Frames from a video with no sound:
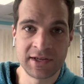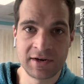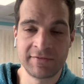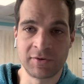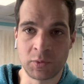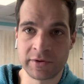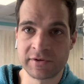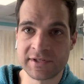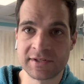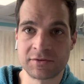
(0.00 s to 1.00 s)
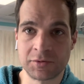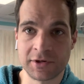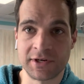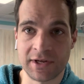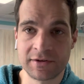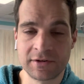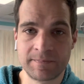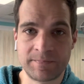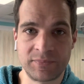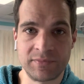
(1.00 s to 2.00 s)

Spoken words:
there for one reason or another,